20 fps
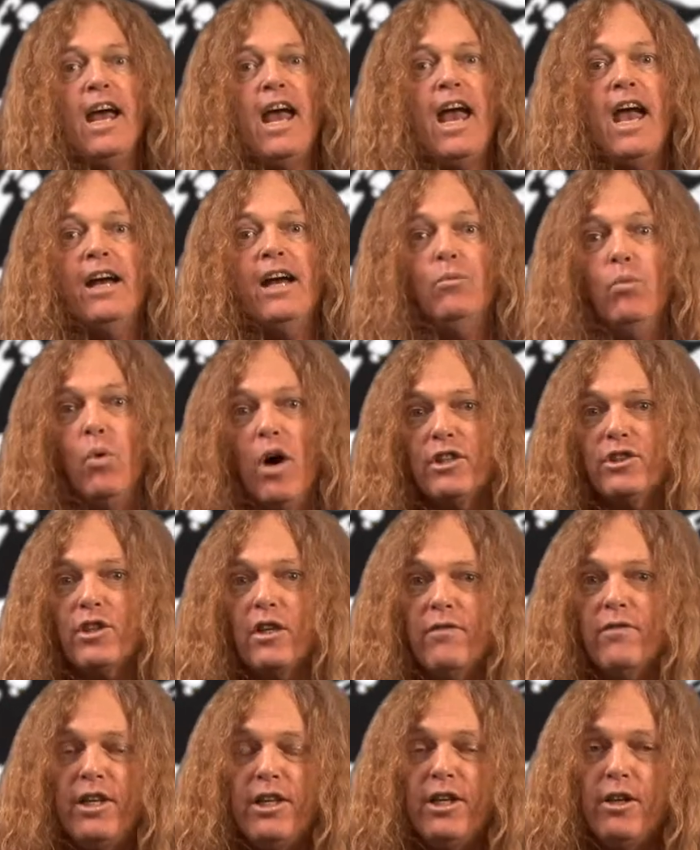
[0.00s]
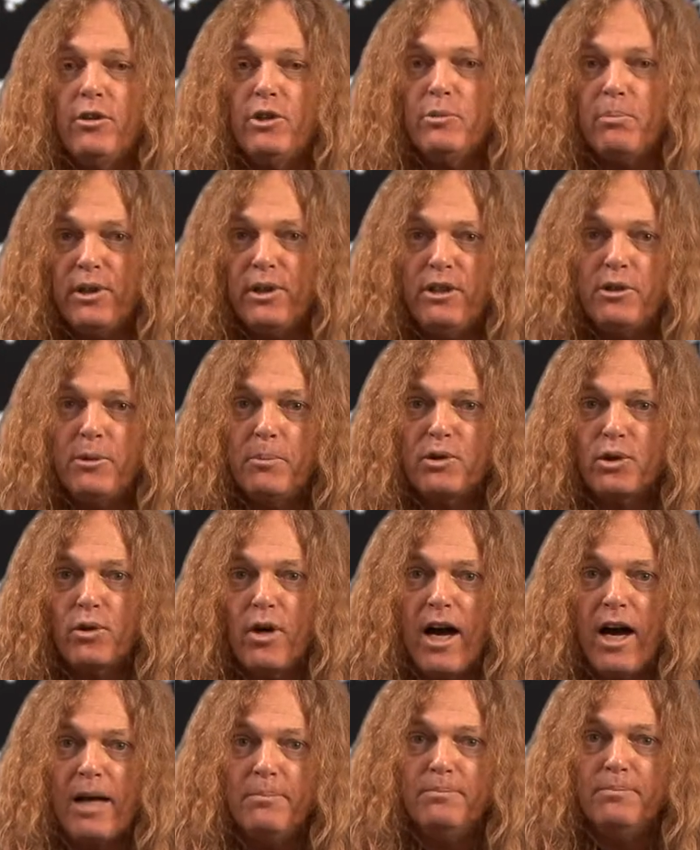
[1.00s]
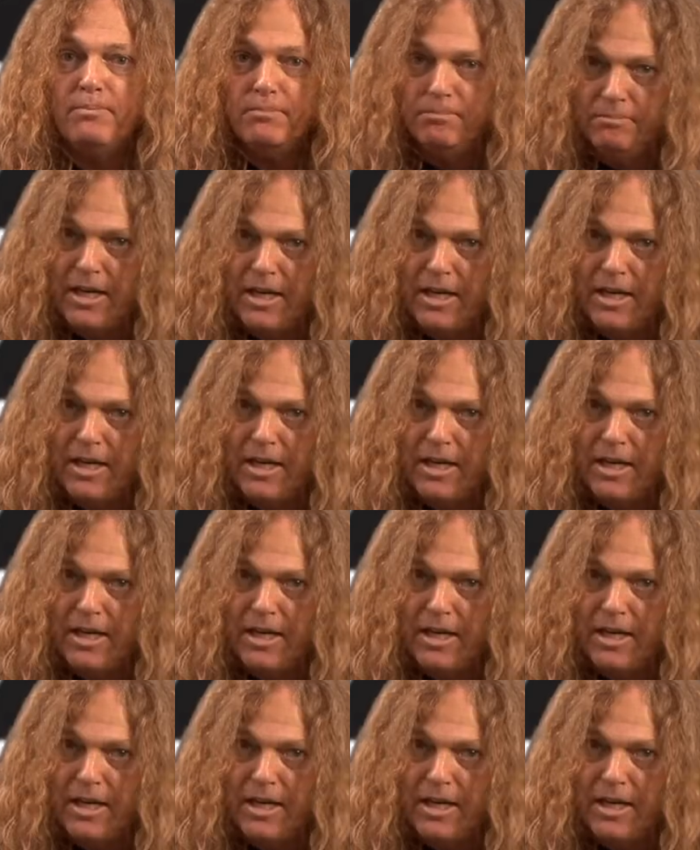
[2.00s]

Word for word: and watch our videos. Please subscribe.